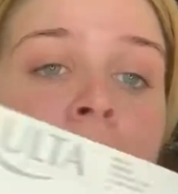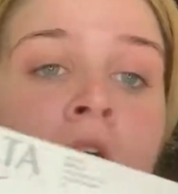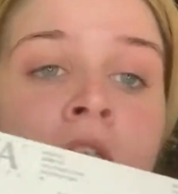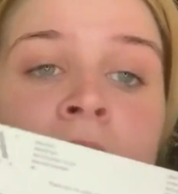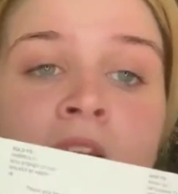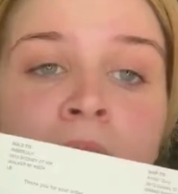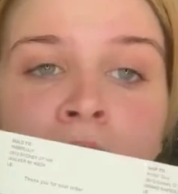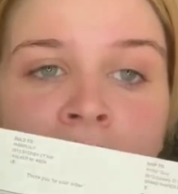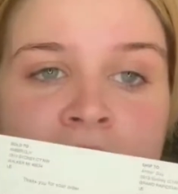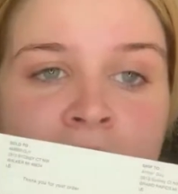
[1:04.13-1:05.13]
all the makeup
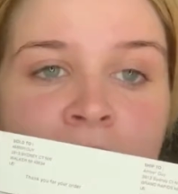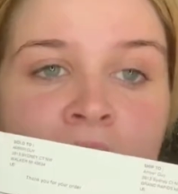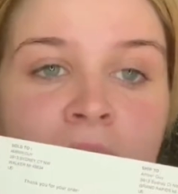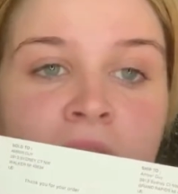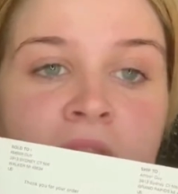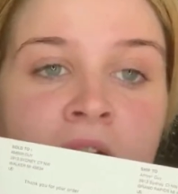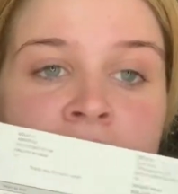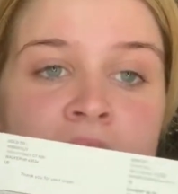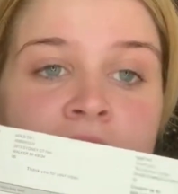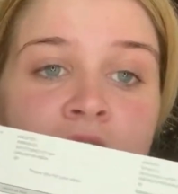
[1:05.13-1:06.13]
products I bought
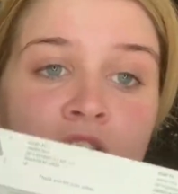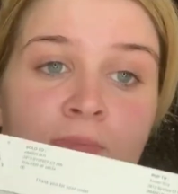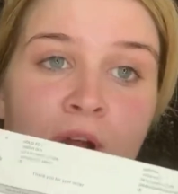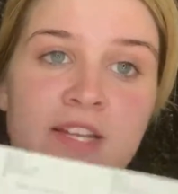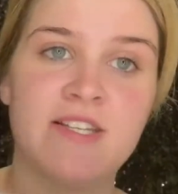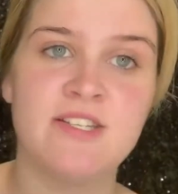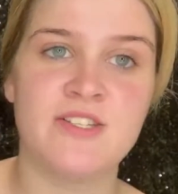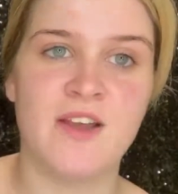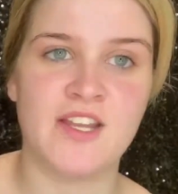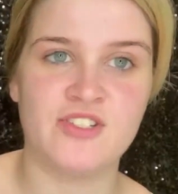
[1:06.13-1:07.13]
plus their prices
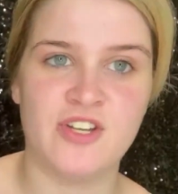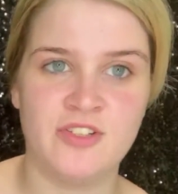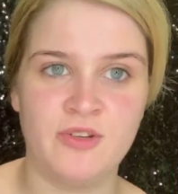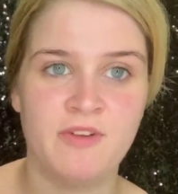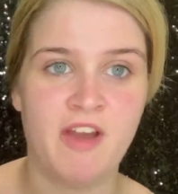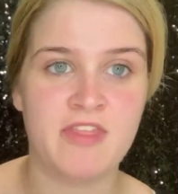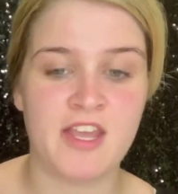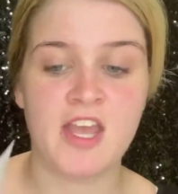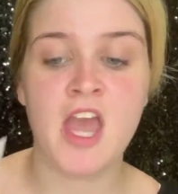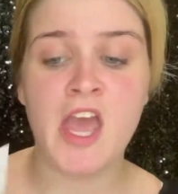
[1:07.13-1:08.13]
so I can show you if I
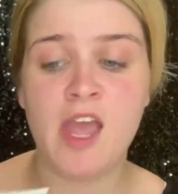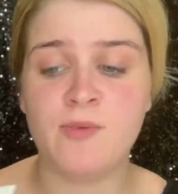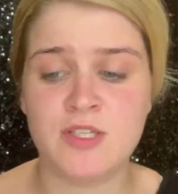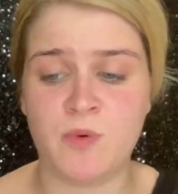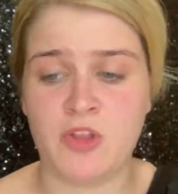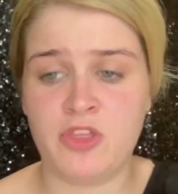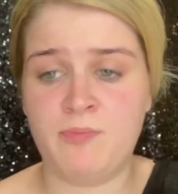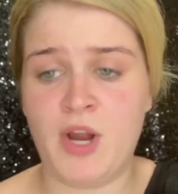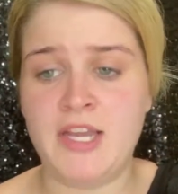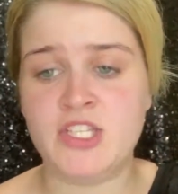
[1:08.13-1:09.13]
think it was worth the
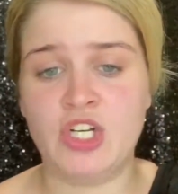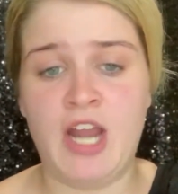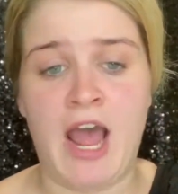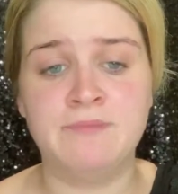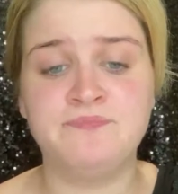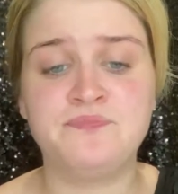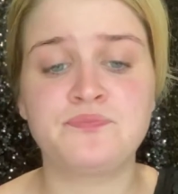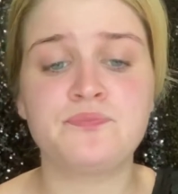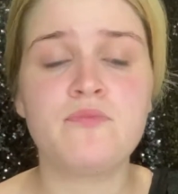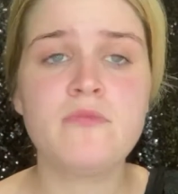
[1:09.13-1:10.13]
price or not.
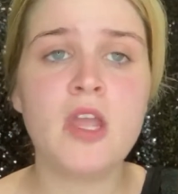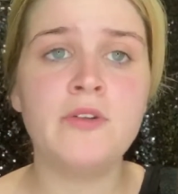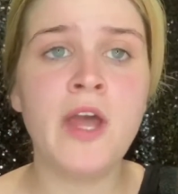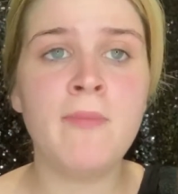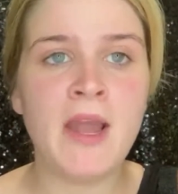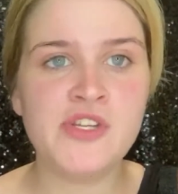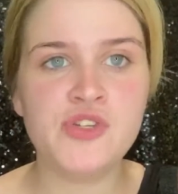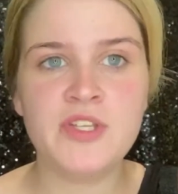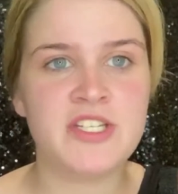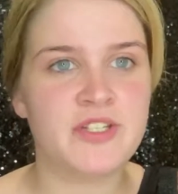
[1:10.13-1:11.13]
Now, mind
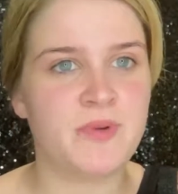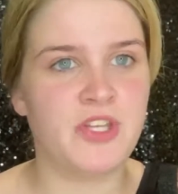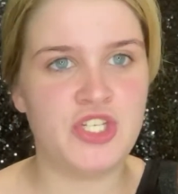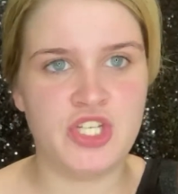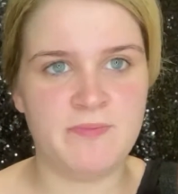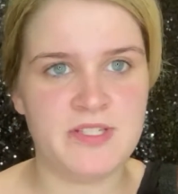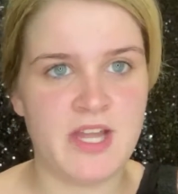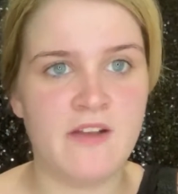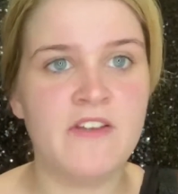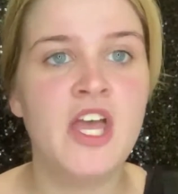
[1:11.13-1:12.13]
you, this is really cheap
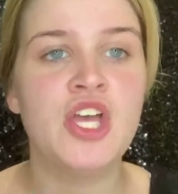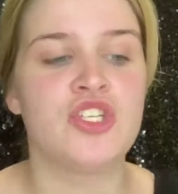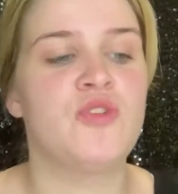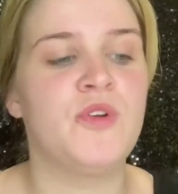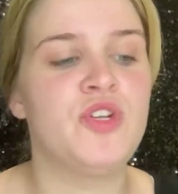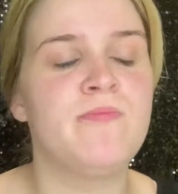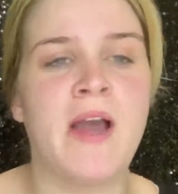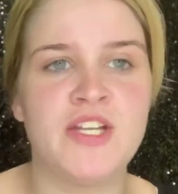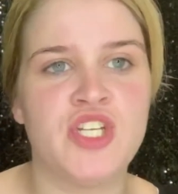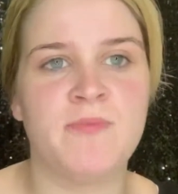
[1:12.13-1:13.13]
stuff. So when you
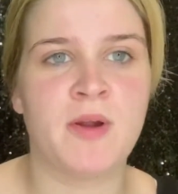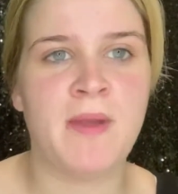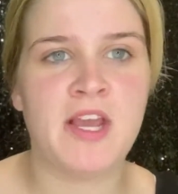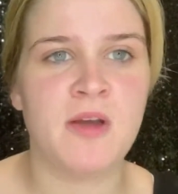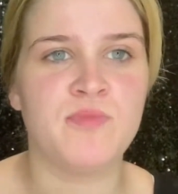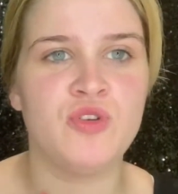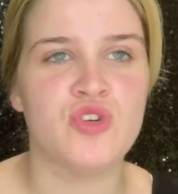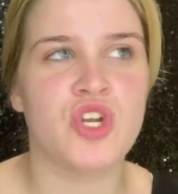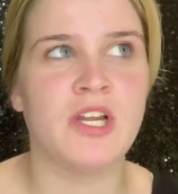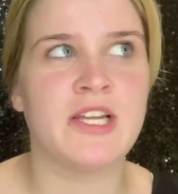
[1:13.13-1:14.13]
buy cheaper makeup, you
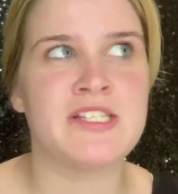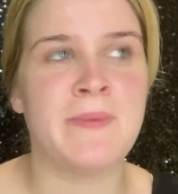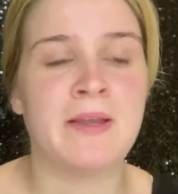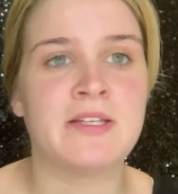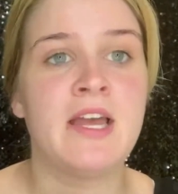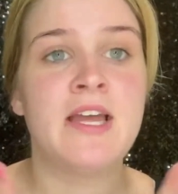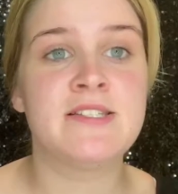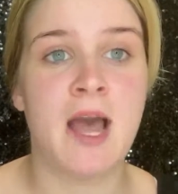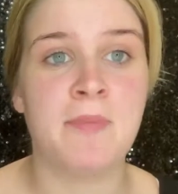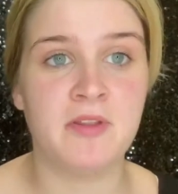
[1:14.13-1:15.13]
shouldn't expect
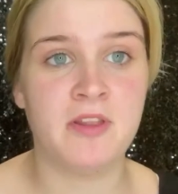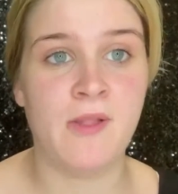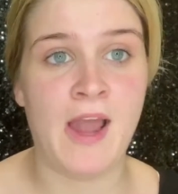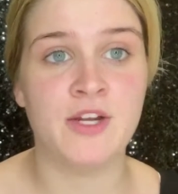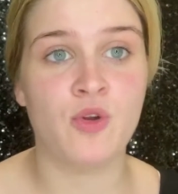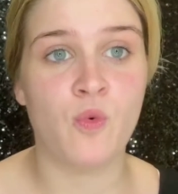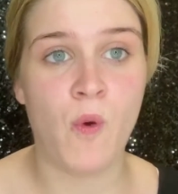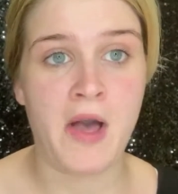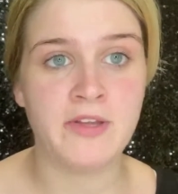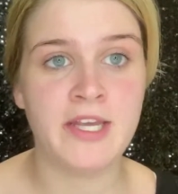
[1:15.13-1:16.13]
top of the line
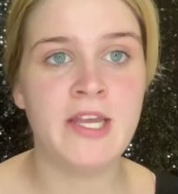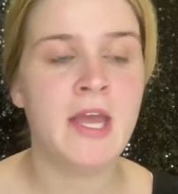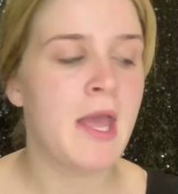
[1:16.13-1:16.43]
quality.